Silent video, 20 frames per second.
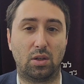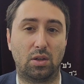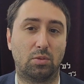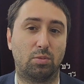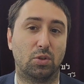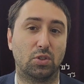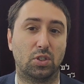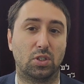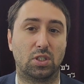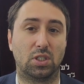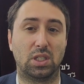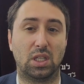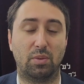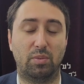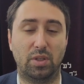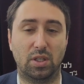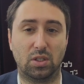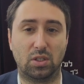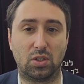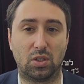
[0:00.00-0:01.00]
You're supposed to
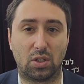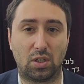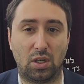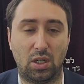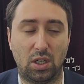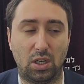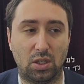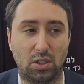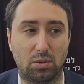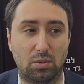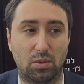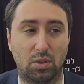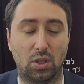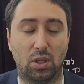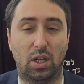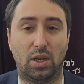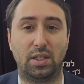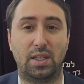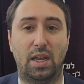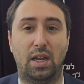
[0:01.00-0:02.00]
sleep in the sukkah,
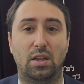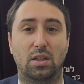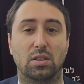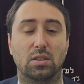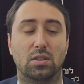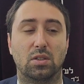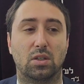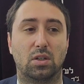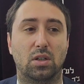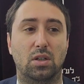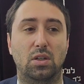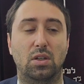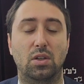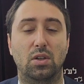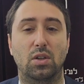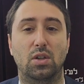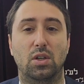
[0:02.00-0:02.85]
lie down in the sukkah.